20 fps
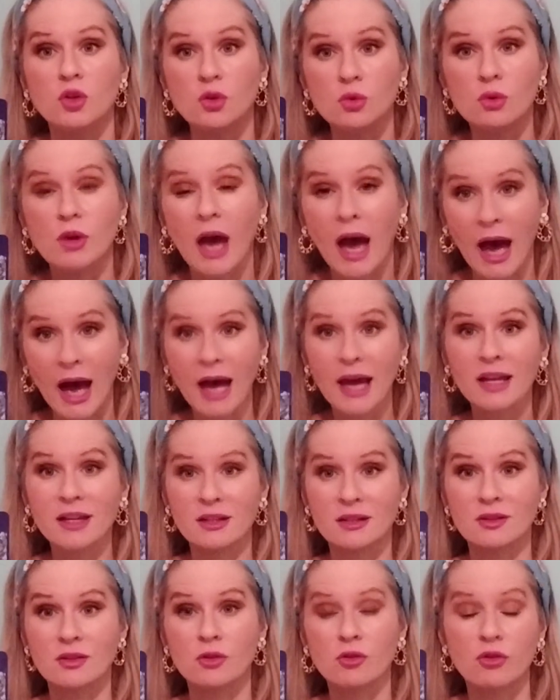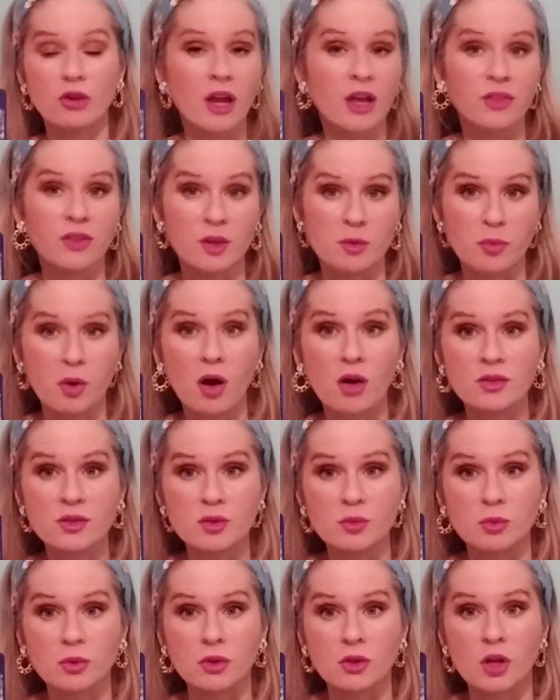you can create the
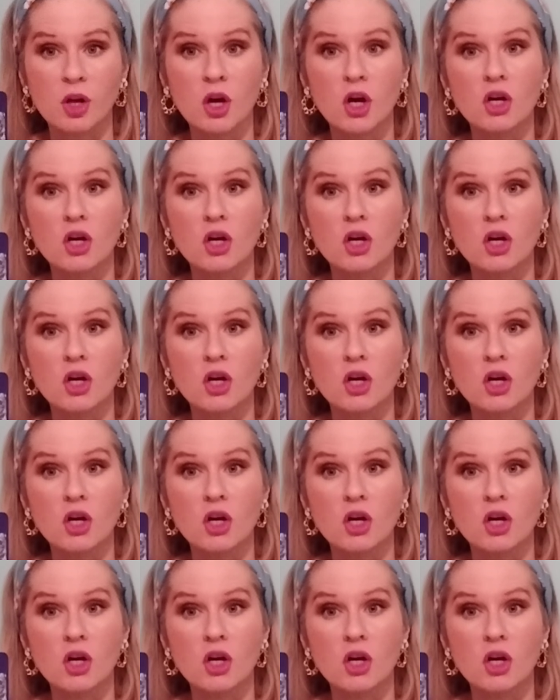impossible.